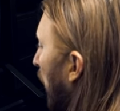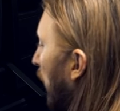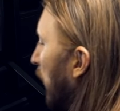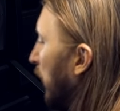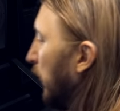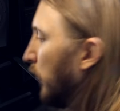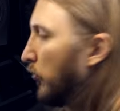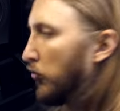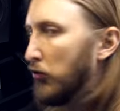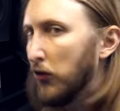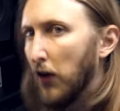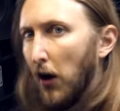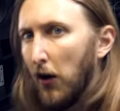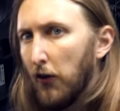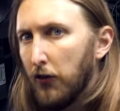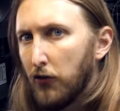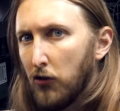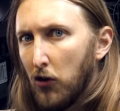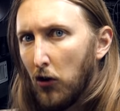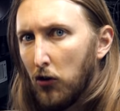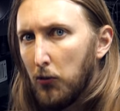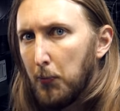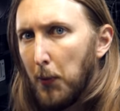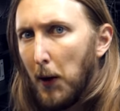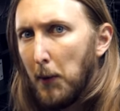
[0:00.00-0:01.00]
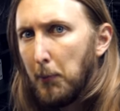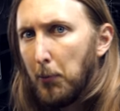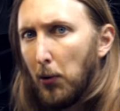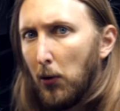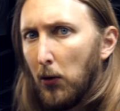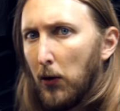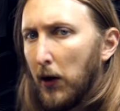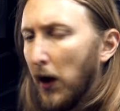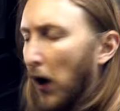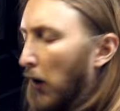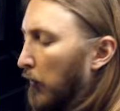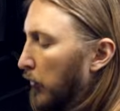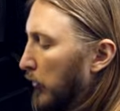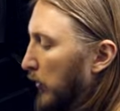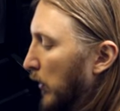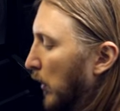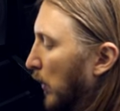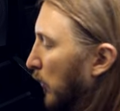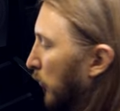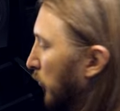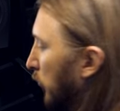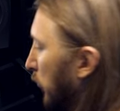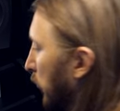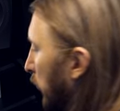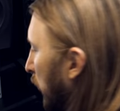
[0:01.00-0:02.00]
lot of the stuff just by pulling out
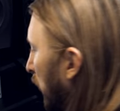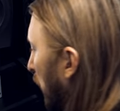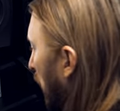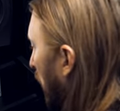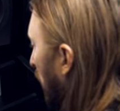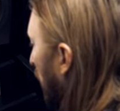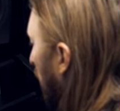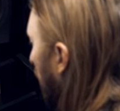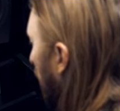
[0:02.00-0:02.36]
this.